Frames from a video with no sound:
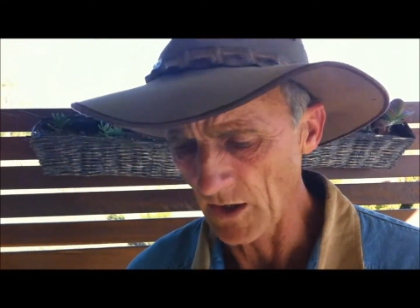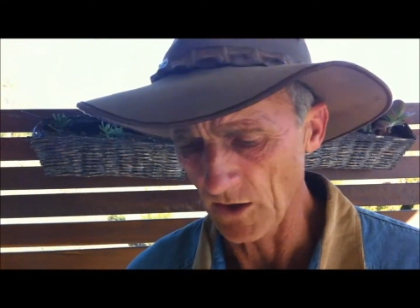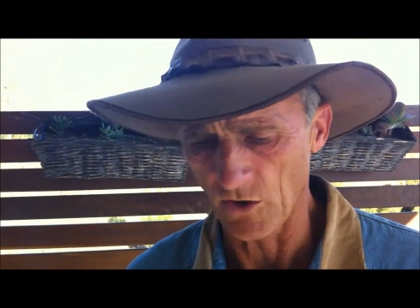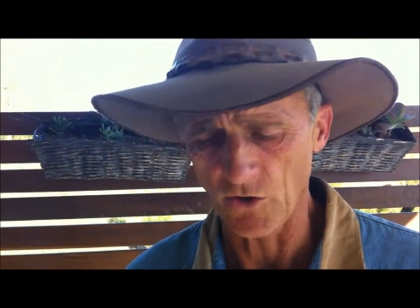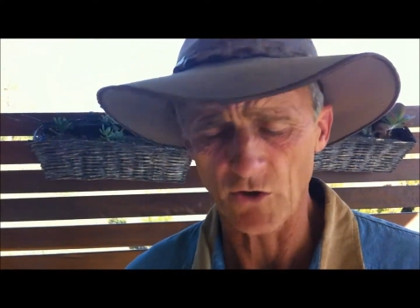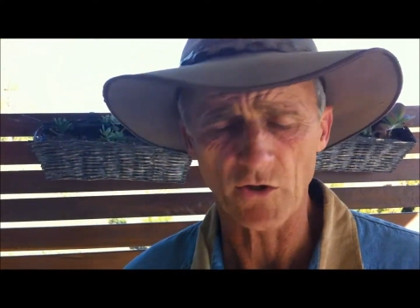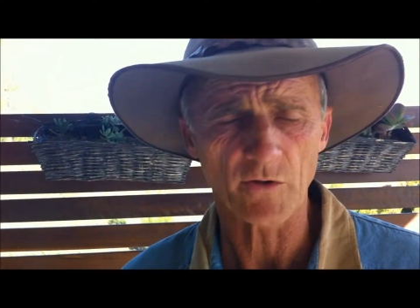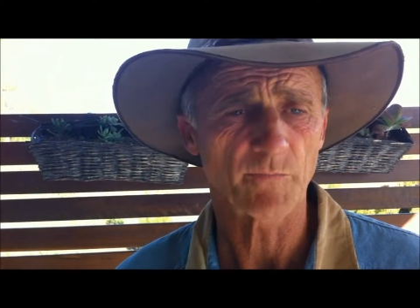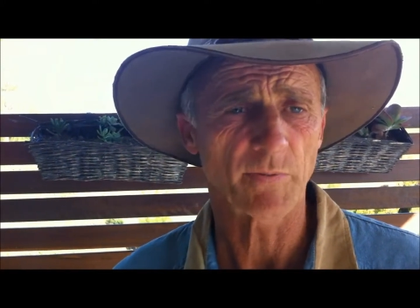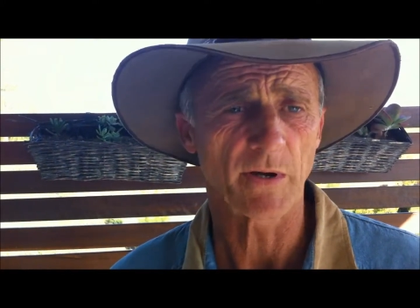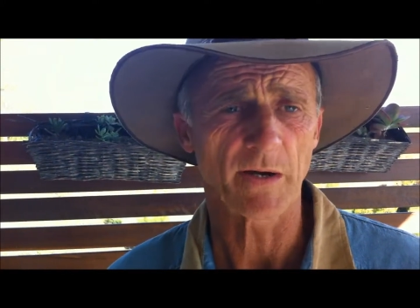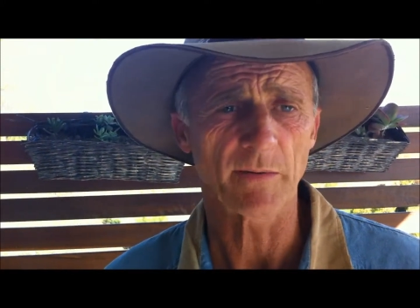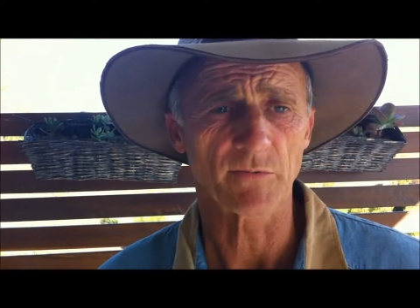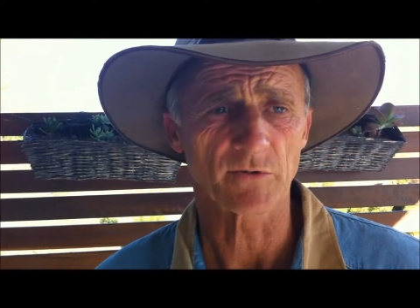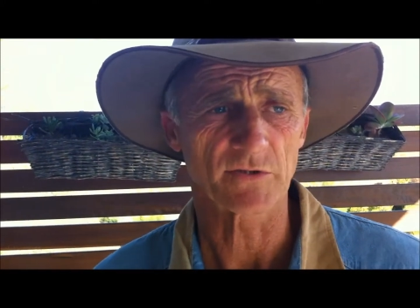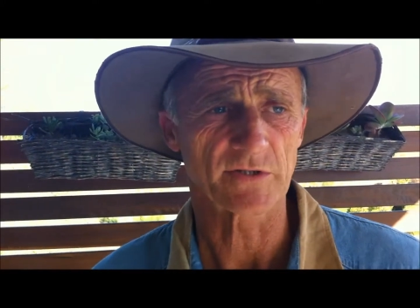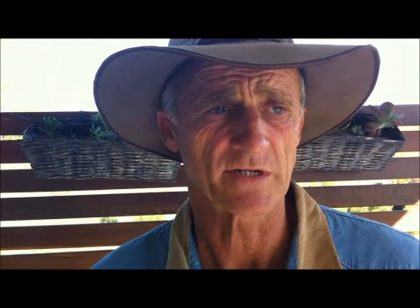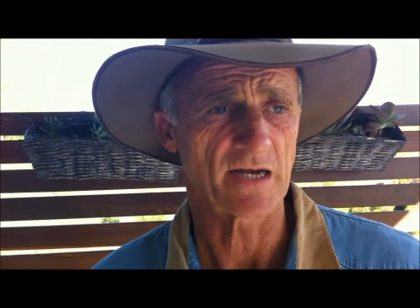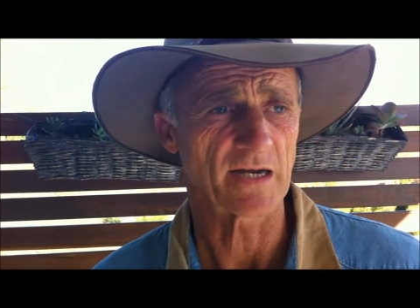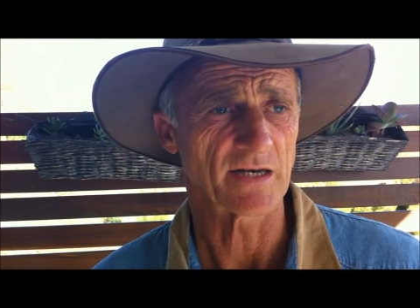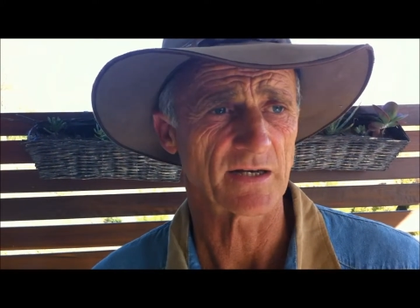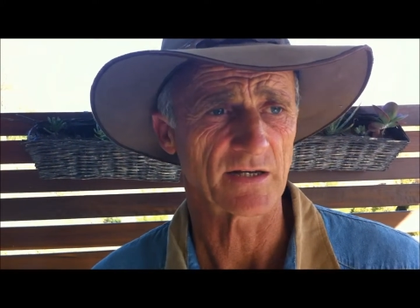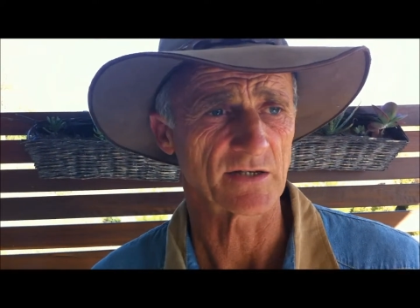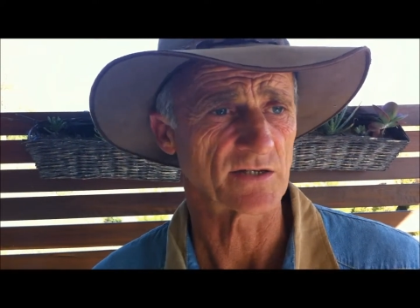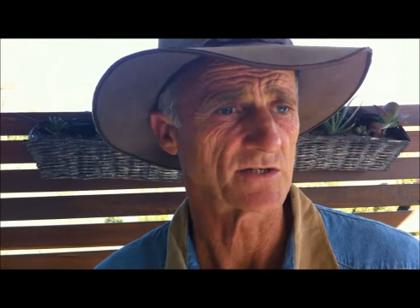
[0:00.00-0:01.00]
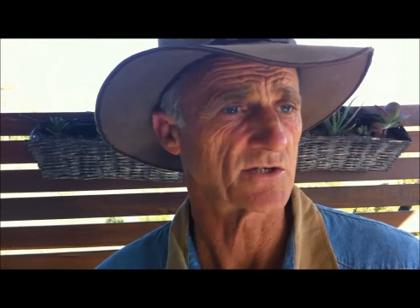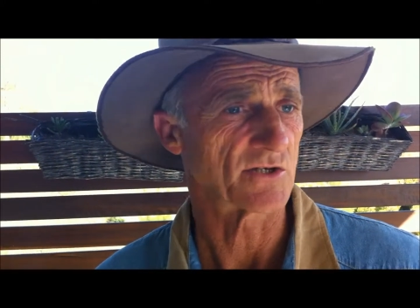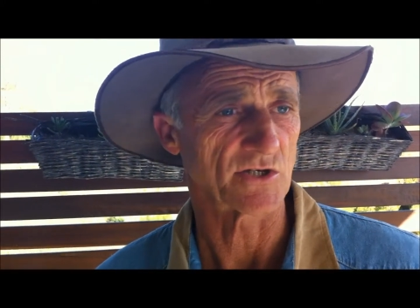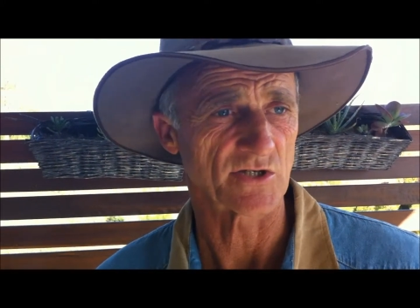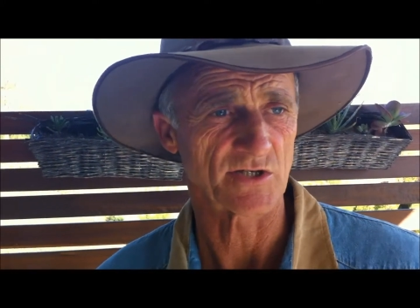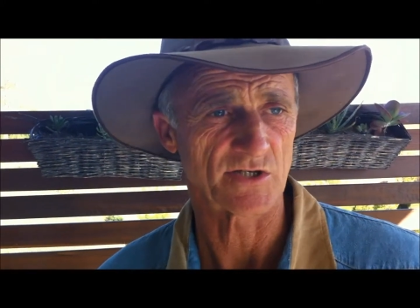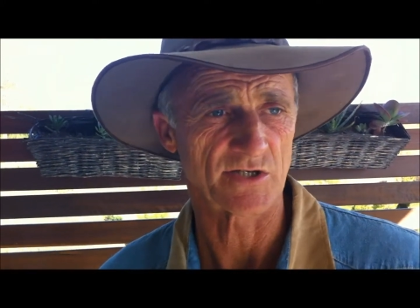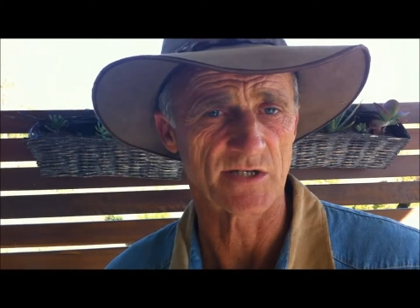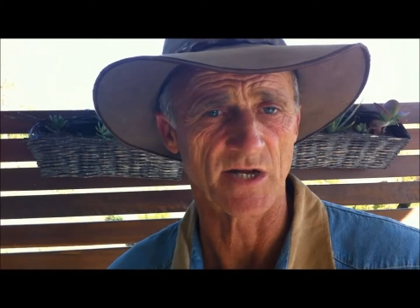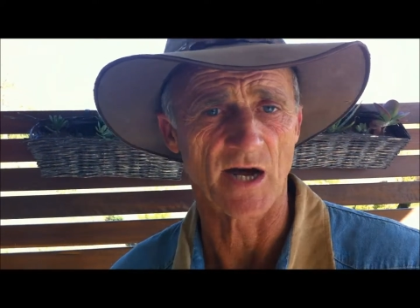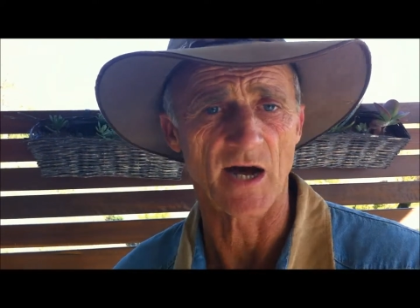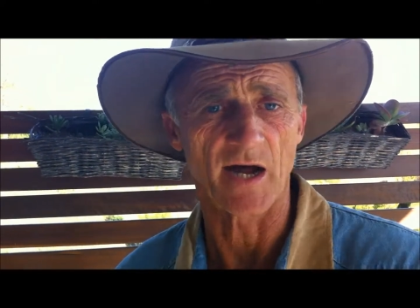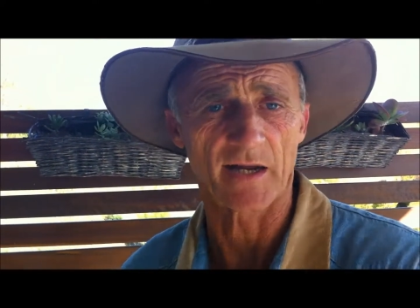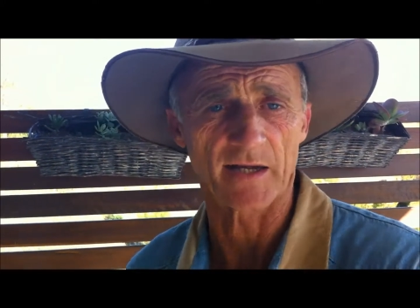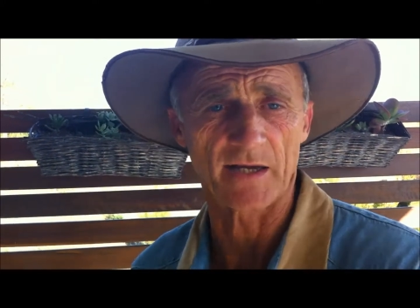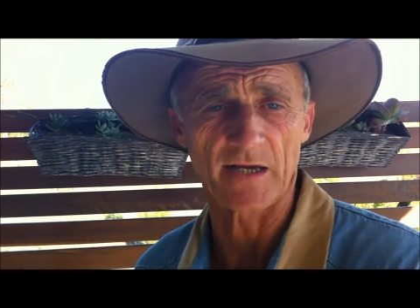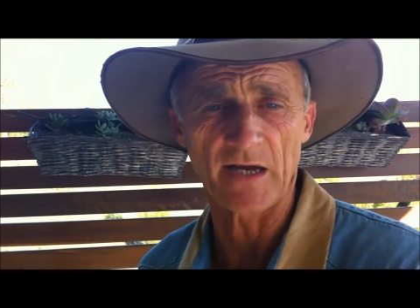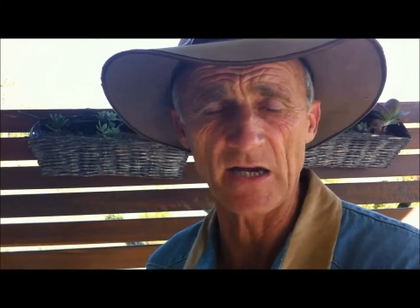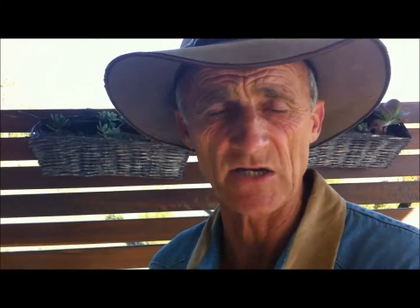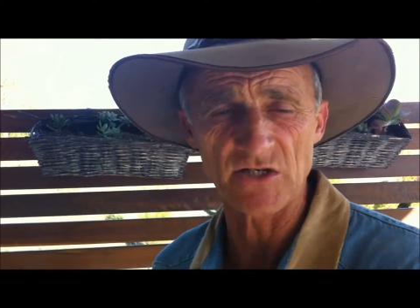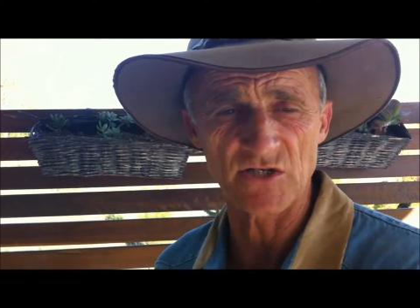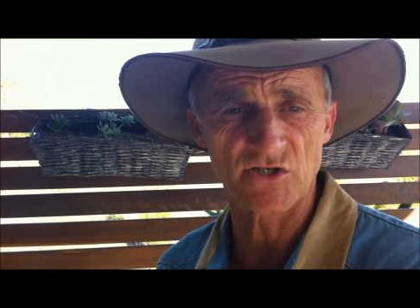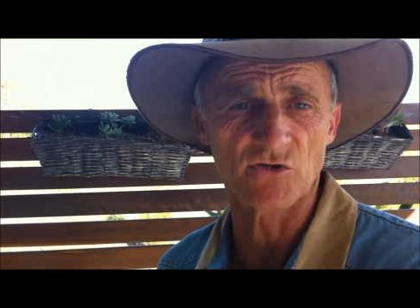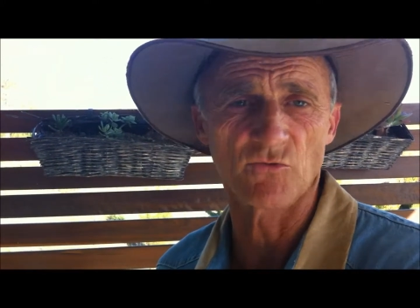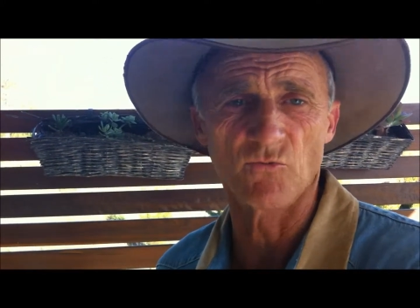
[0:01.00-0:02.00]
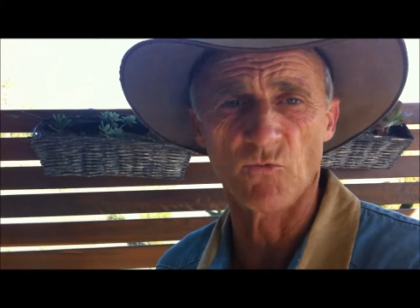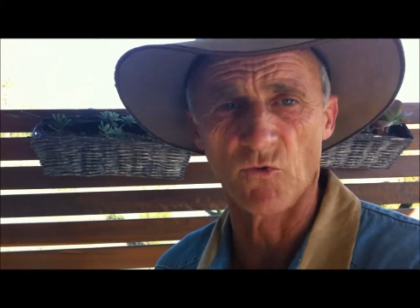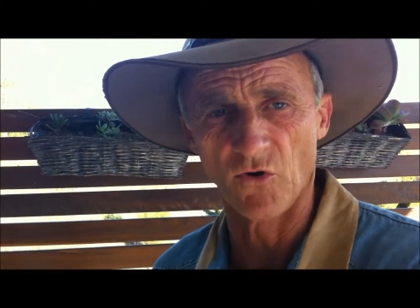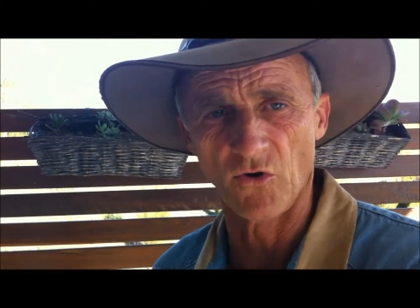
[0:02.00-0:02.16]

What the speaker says: a lot of people tend to just start against a